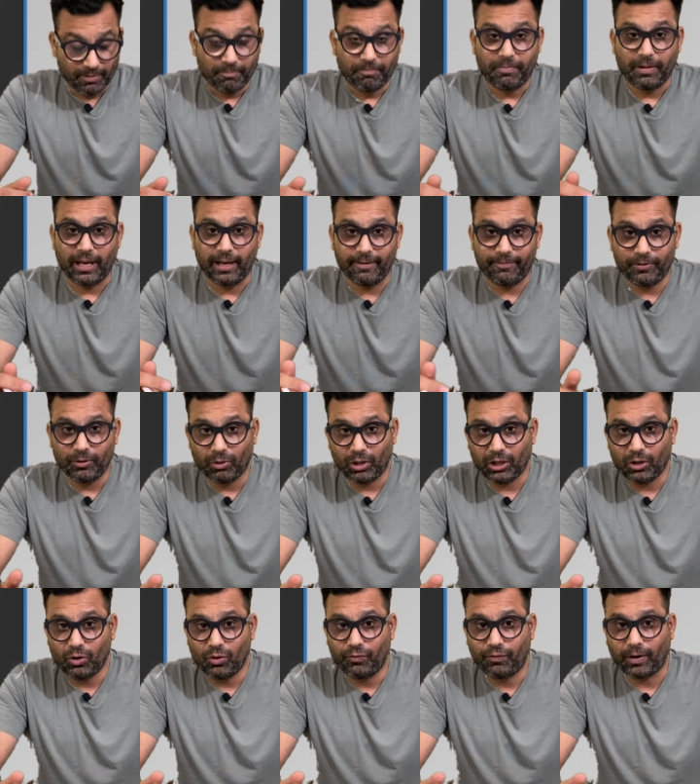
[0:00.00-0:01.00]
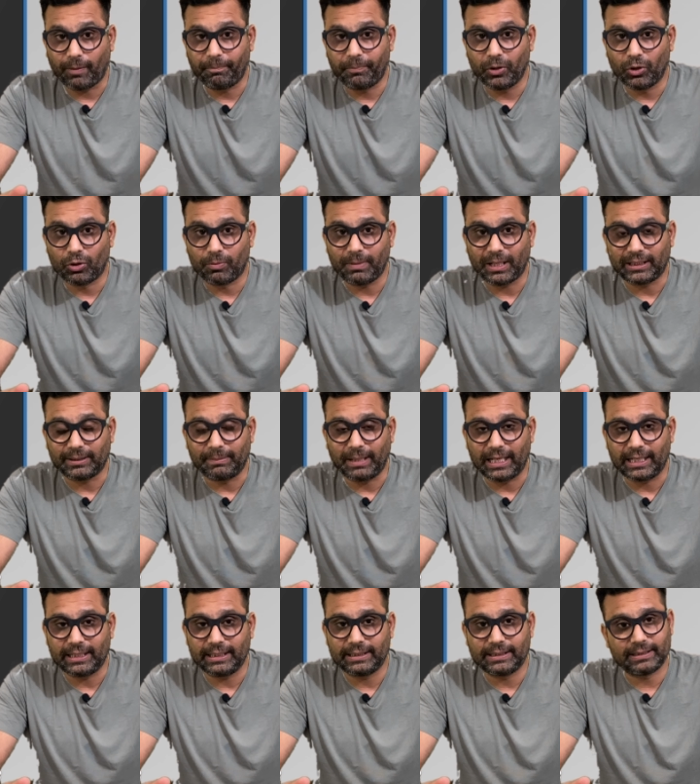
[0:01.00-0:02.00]
If you want to go for pure
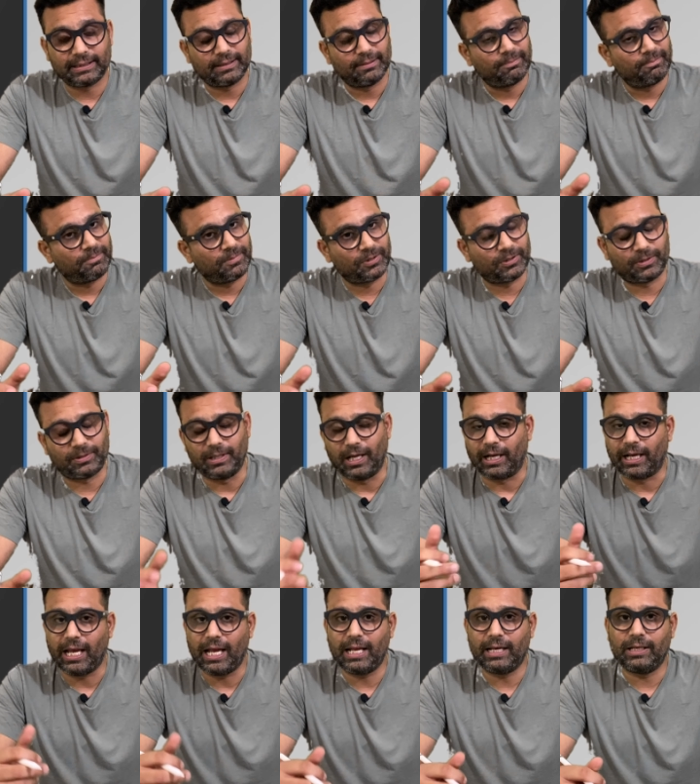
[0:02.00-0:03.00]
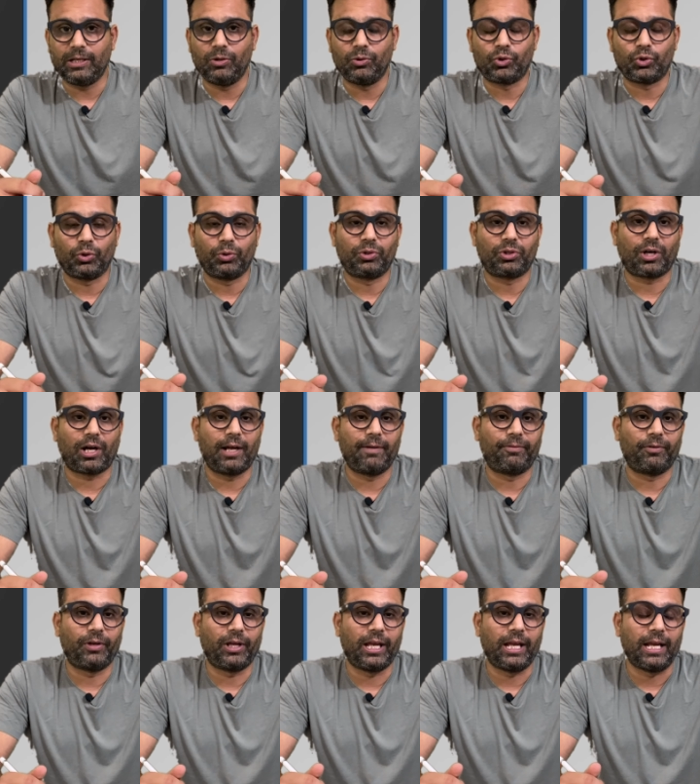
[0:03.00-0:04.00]
mathematics, again you should try
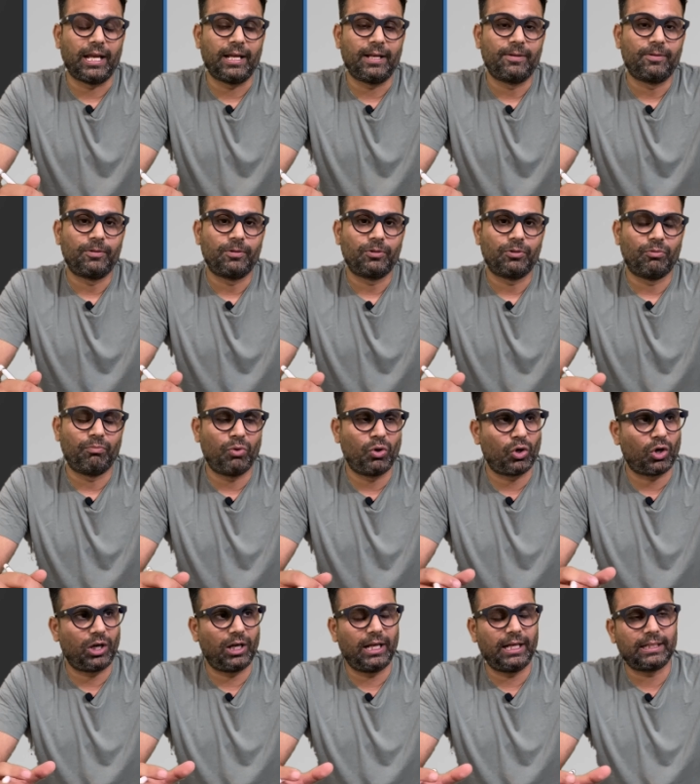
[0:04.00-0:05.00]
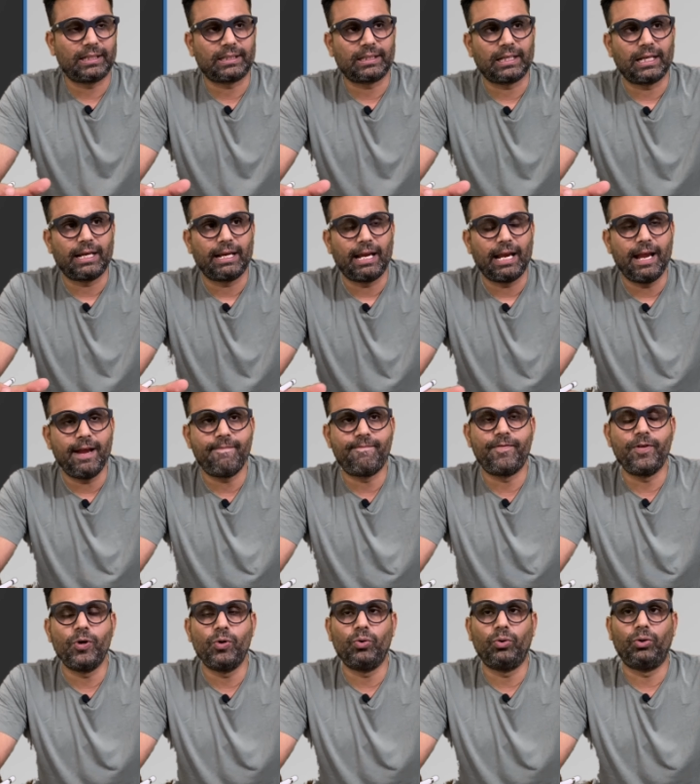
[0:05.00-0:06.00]
for AA. More or less, if
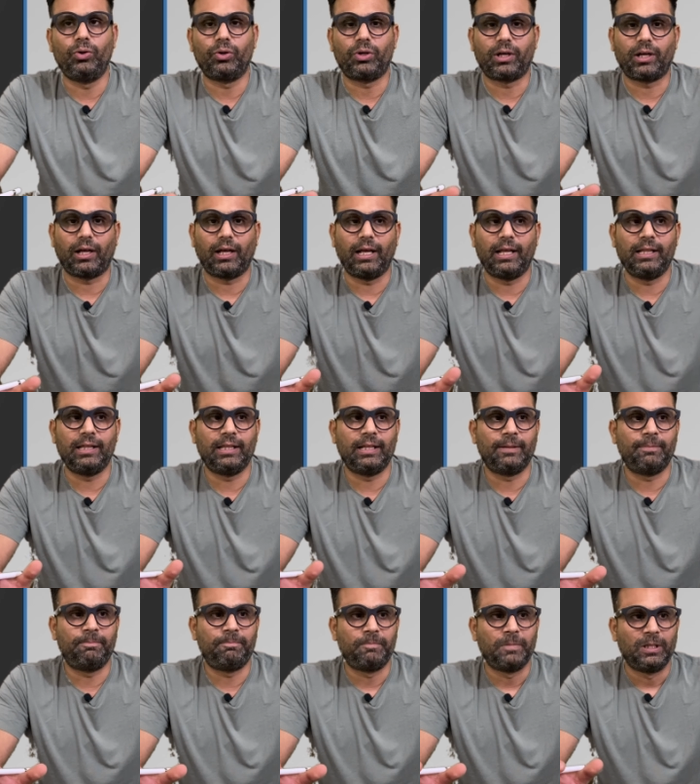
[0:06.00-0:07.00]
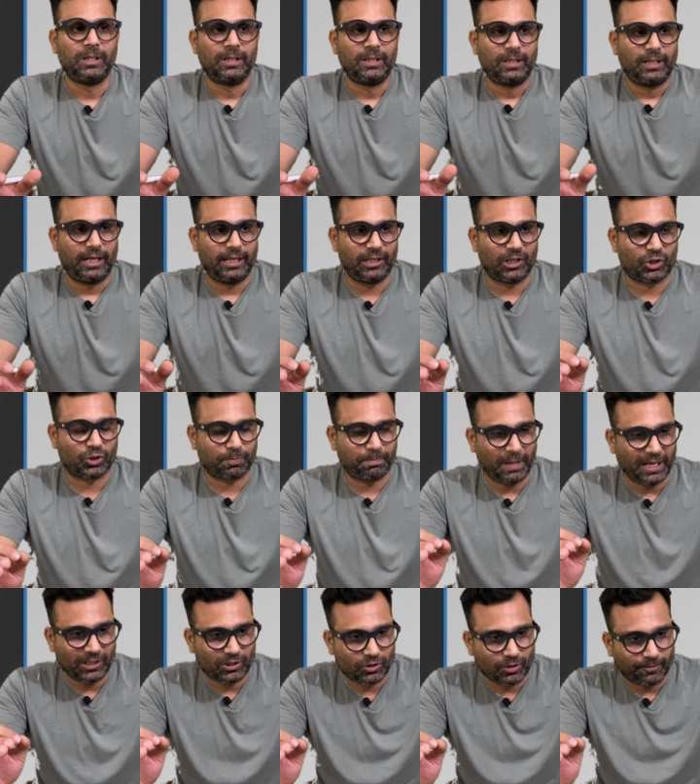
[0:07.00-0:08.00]
you look in the
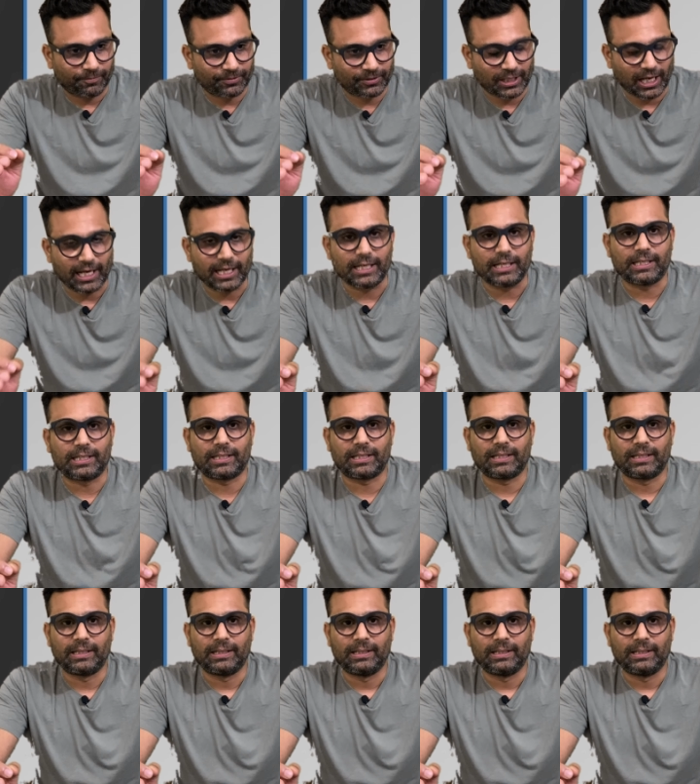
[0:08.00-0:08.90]
specs of science,